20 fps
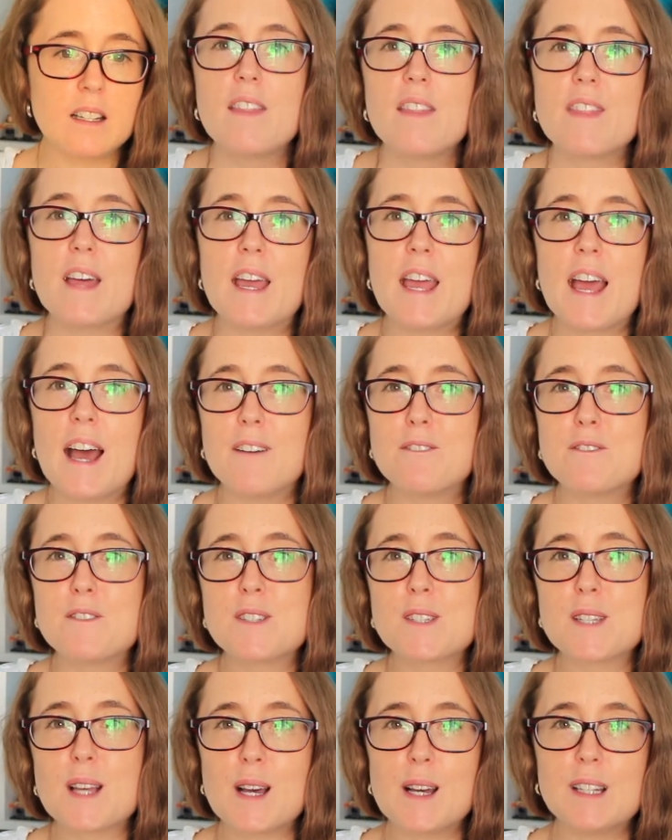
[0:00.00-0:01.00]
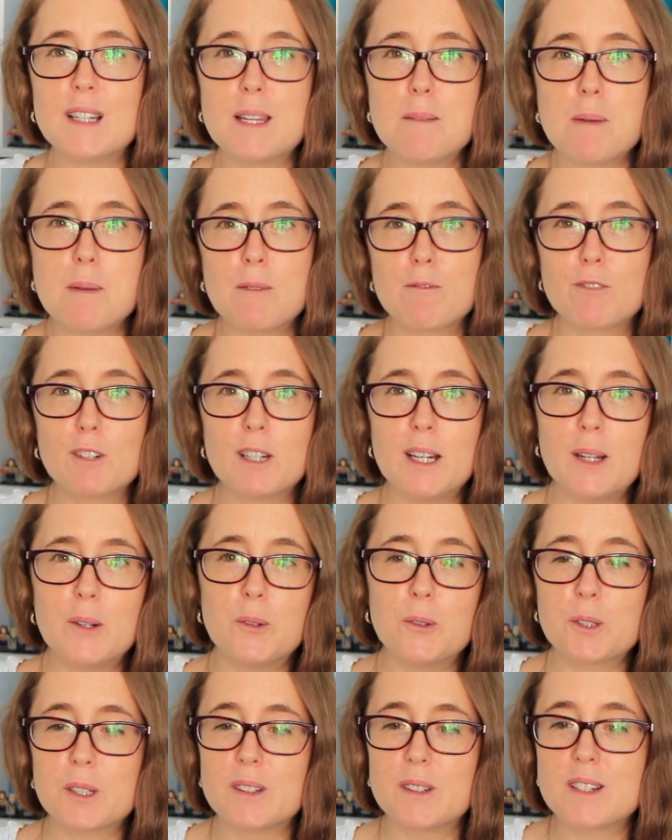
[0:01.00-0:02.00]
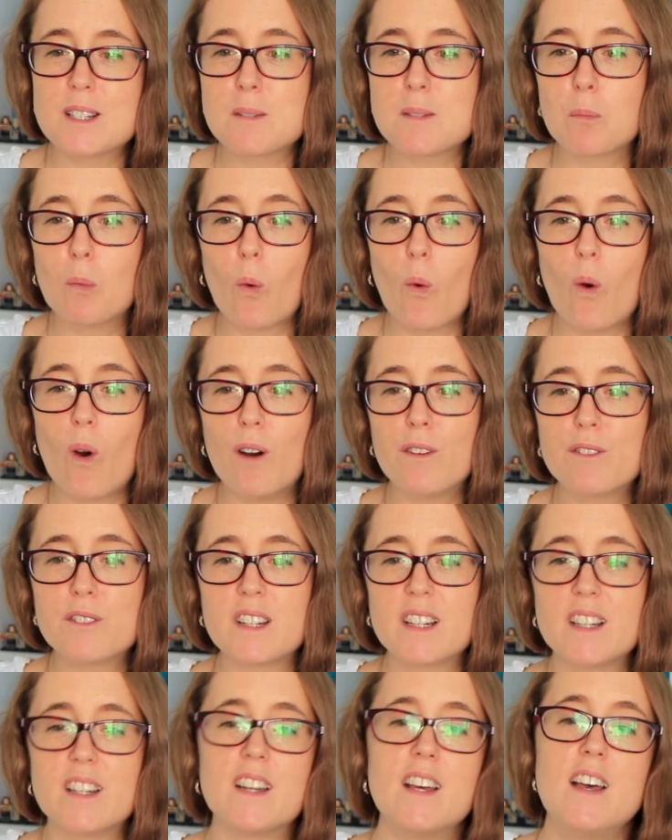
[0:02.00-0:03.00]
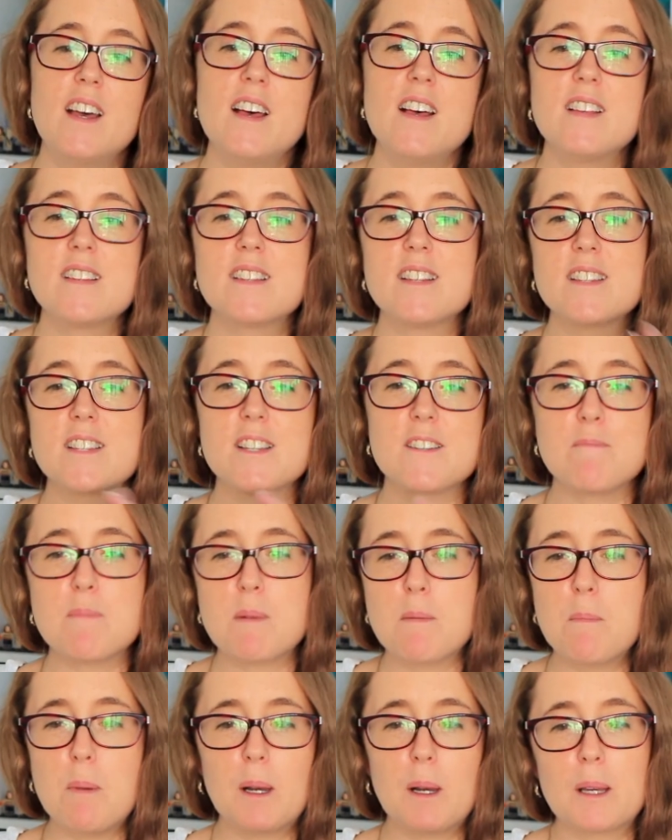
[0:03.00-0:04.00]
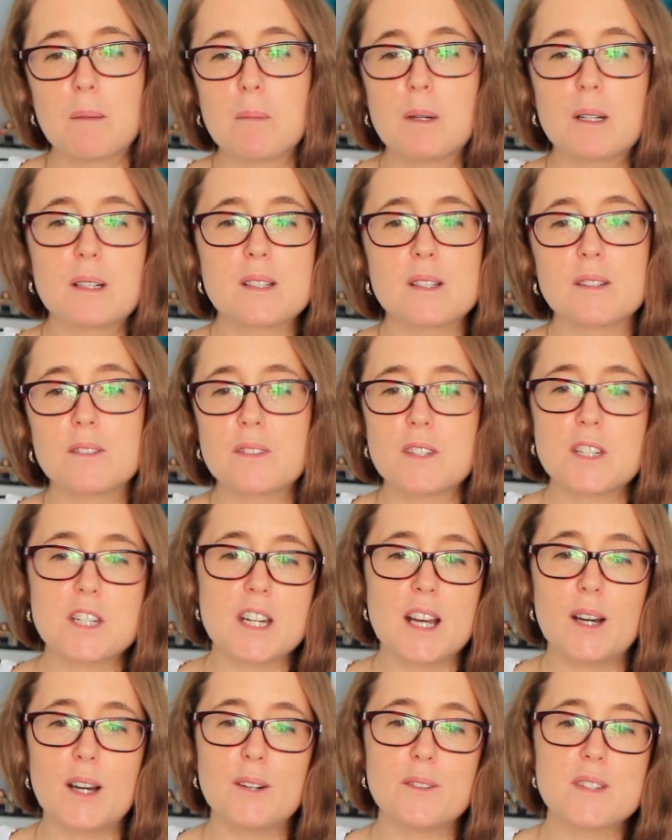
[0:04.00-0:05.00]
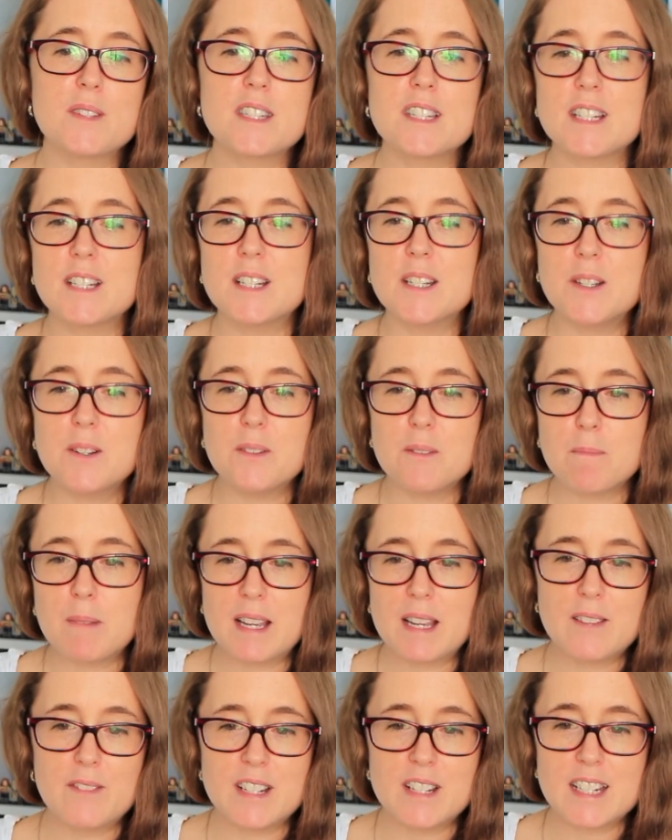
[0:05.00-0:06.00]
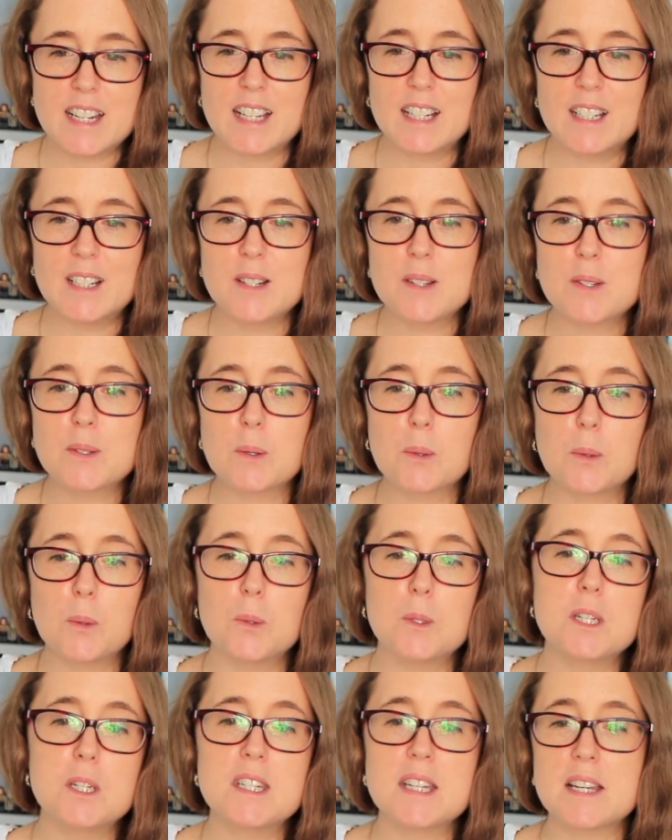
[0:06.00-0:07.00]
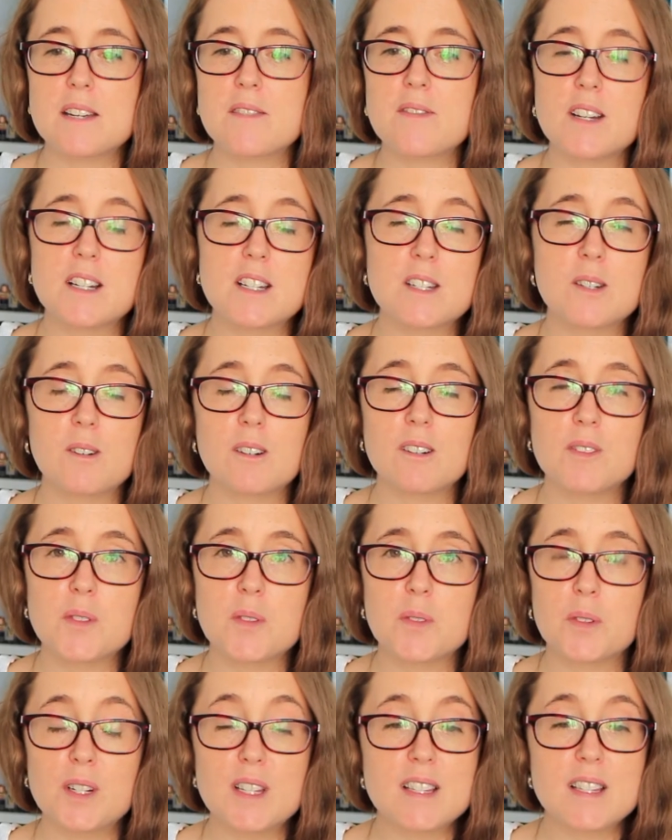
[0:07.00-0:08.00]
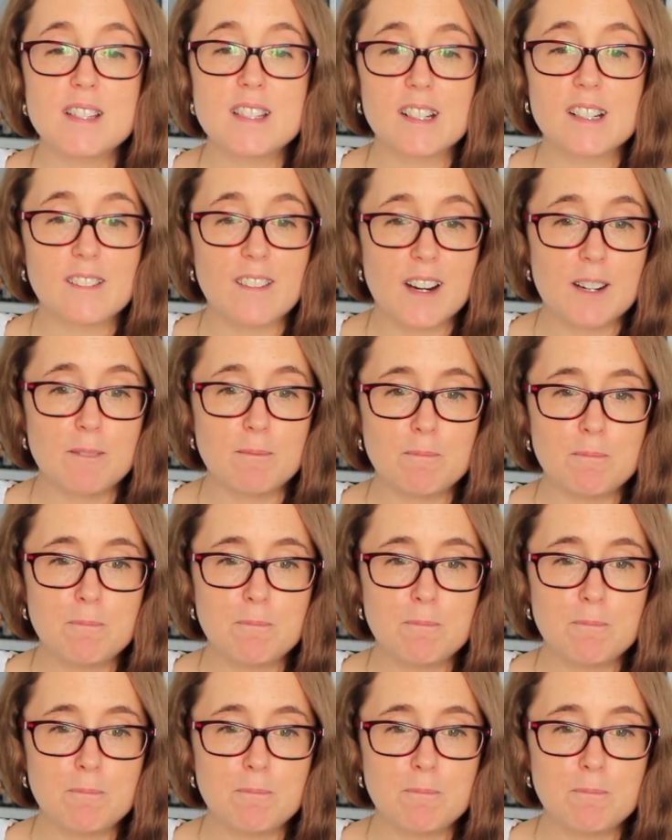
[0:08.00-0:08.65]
They have certainly been reorganised more often since I've been pulling books off the shelves to make videos or to take photographs for Instagram.